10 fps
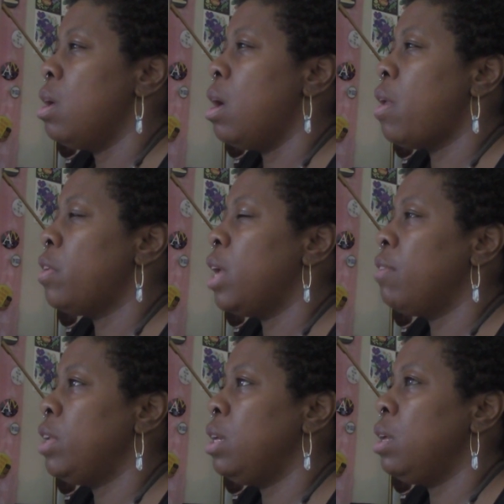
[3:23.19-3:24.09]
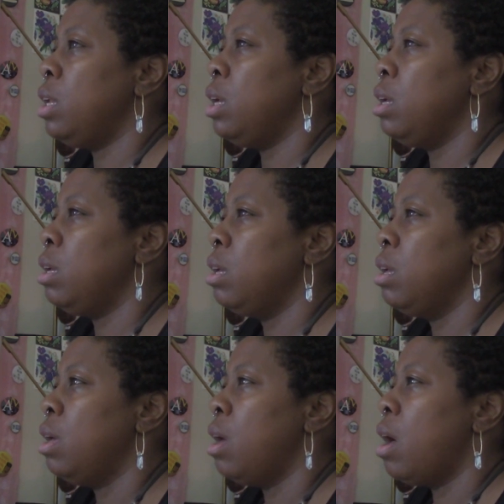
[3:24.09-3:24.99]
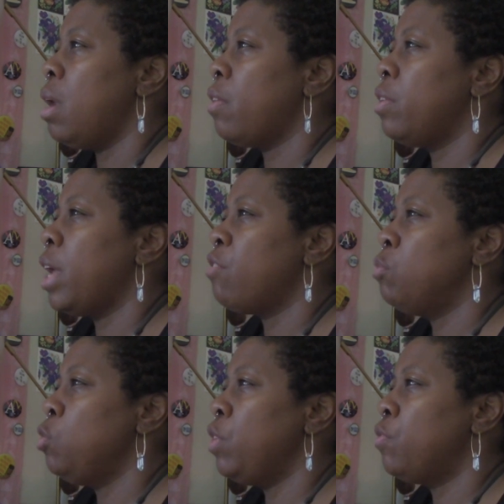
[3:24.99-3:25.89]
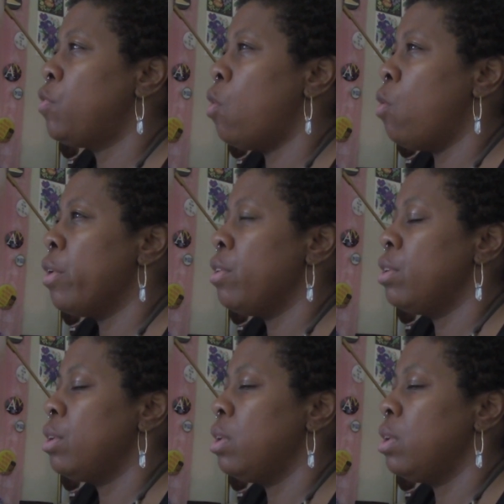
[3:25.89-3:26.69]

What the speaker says: another day of healing, another day of moving forward,